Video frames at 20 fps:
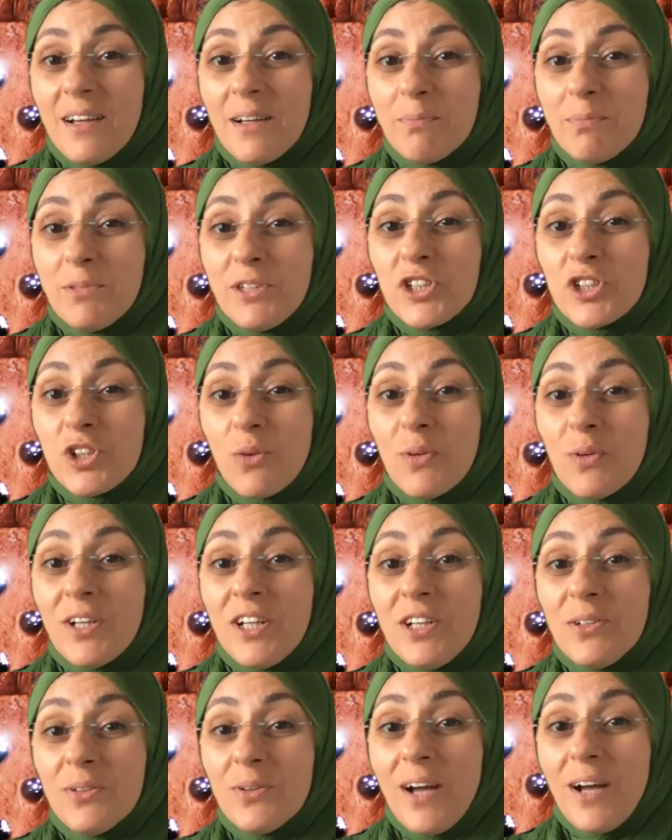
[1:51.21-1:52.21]
be
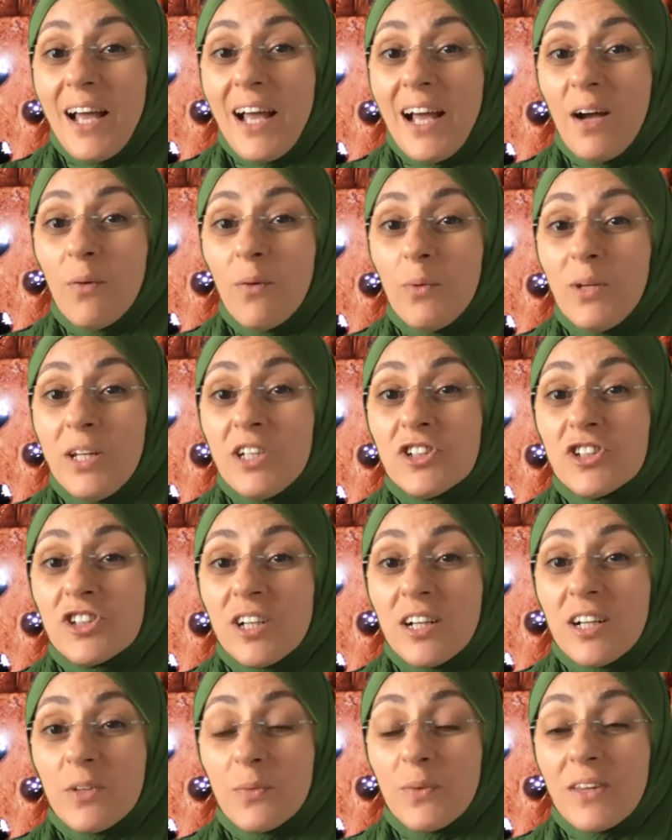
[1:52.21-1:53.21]
showing you how
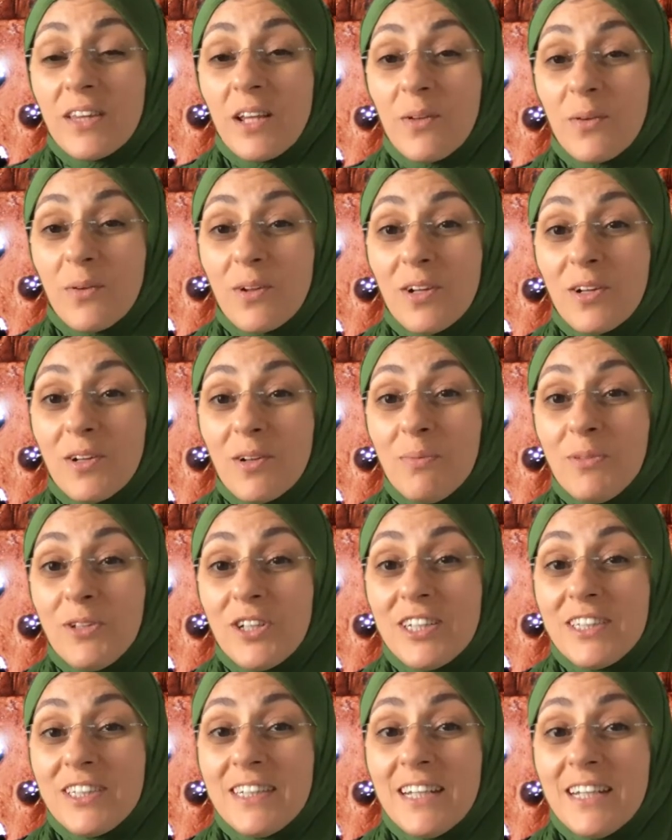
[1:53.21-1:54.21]
we shared with the local
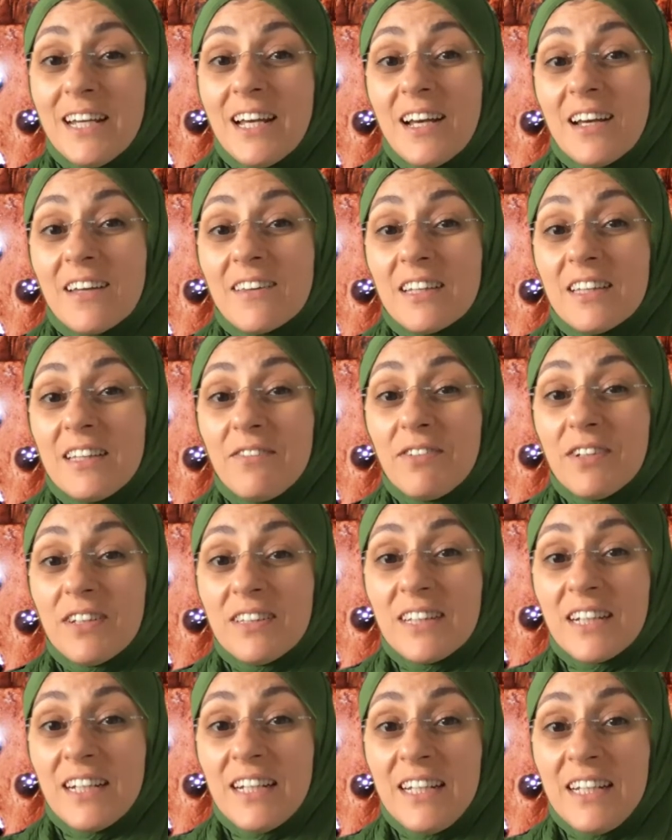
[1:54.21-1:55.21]
community the
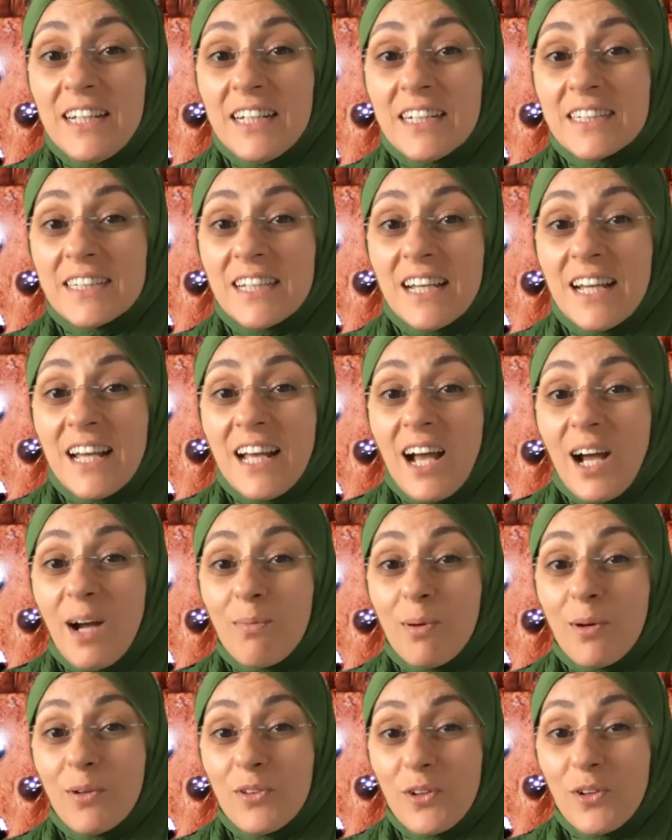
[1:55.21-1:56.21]
different techniques
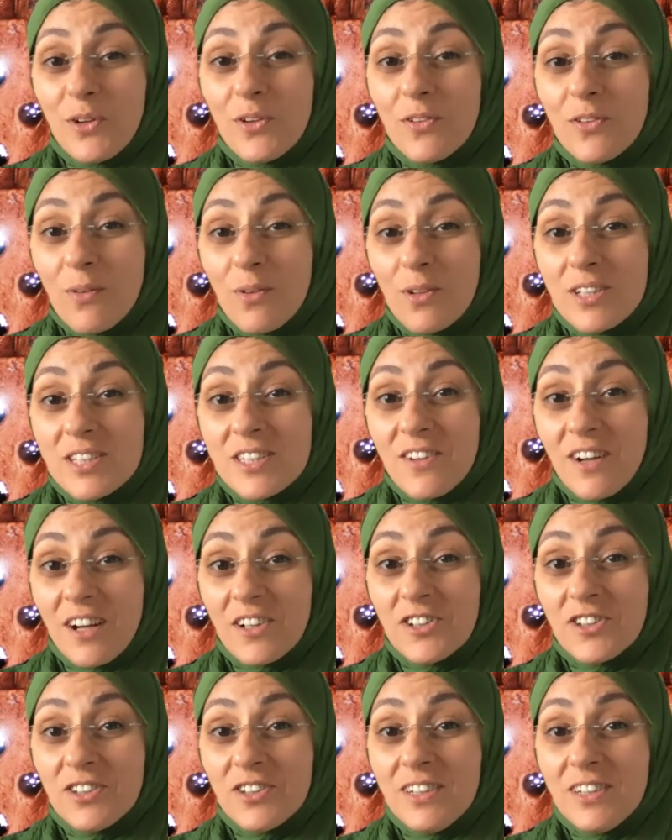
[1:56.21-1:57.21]
about earth
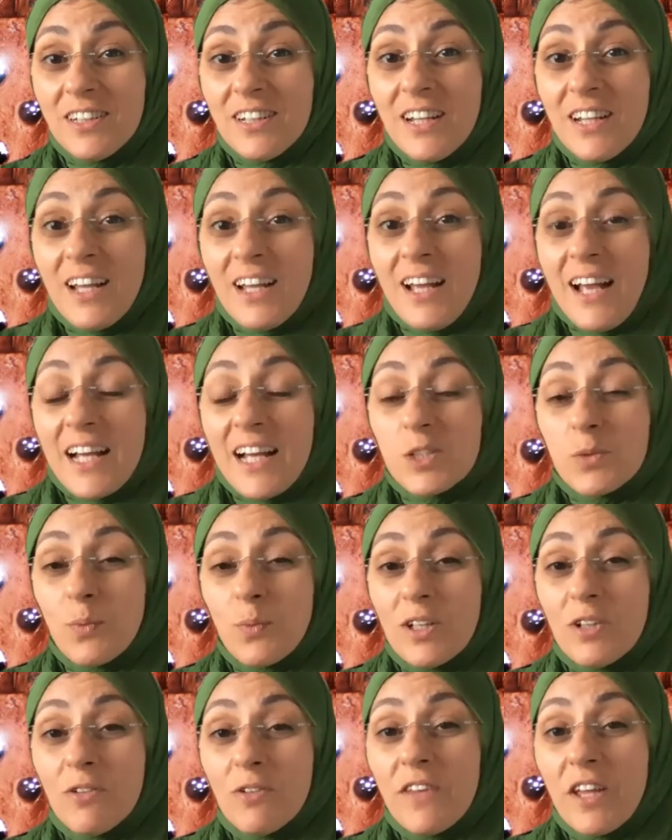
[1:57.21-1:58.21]
construction
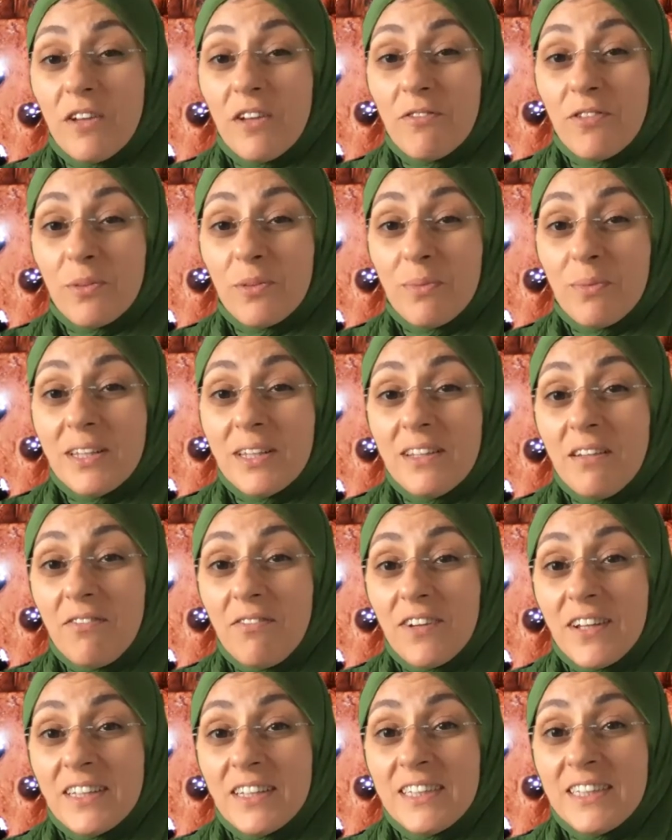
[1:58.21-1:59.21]
as one of the
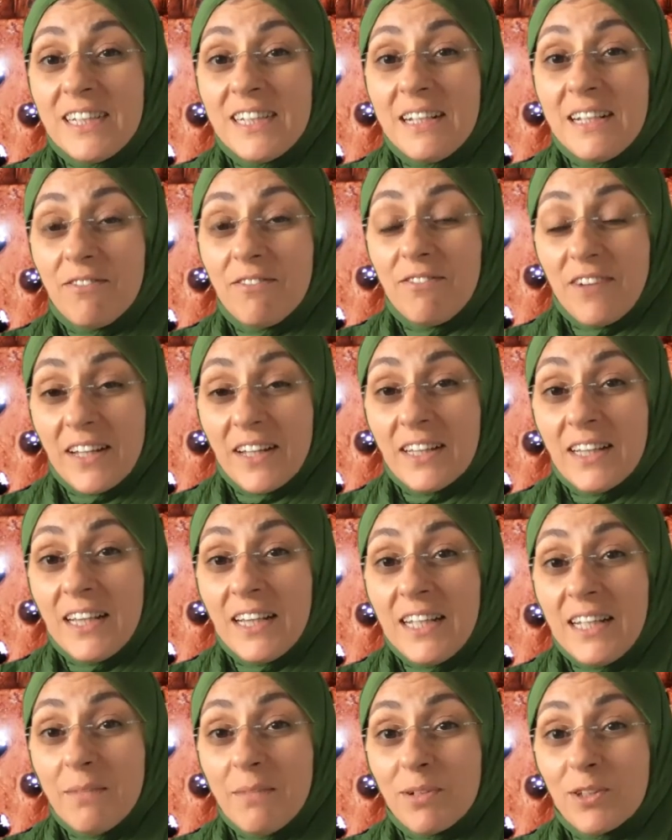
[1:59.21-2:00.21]
environmental
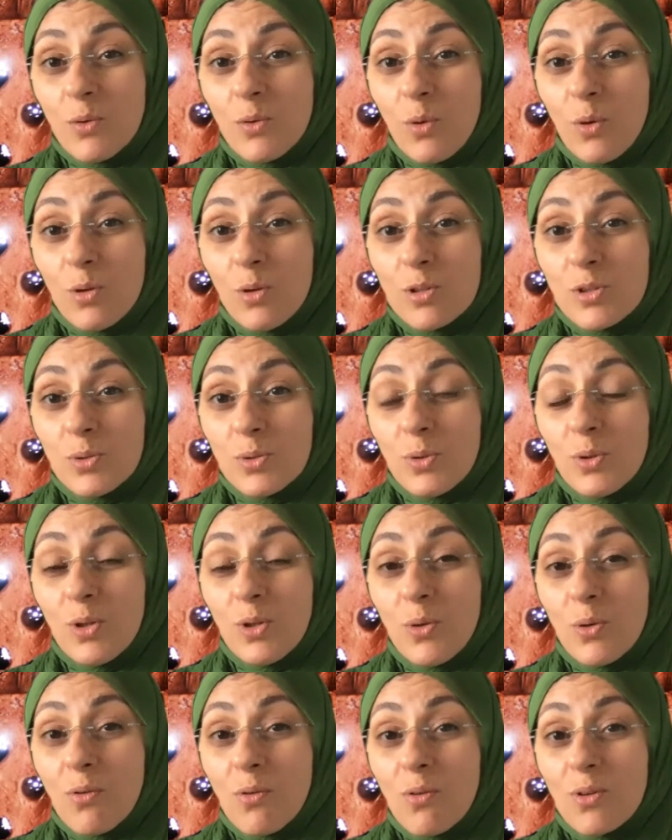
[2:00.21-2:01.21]
friendly but
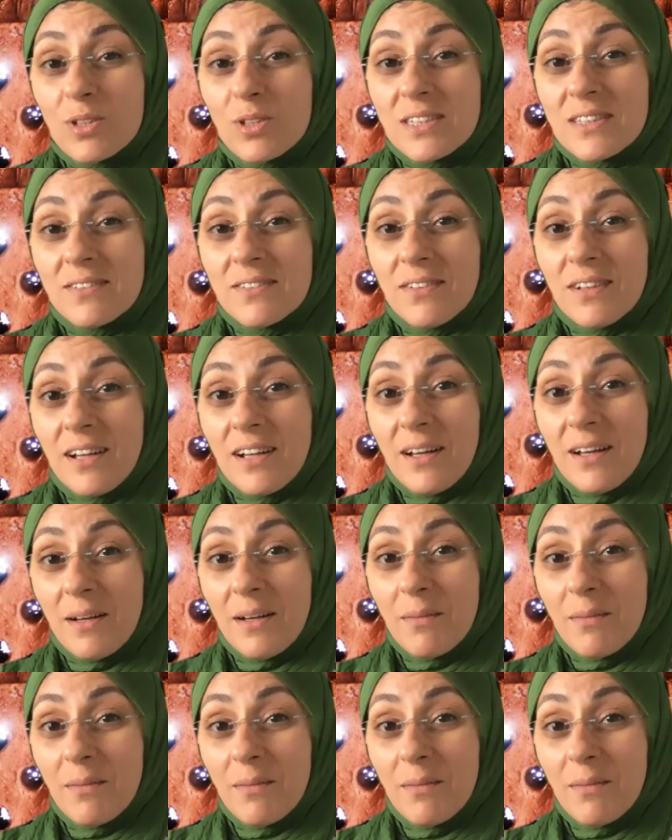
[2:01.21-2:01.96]
also low-cost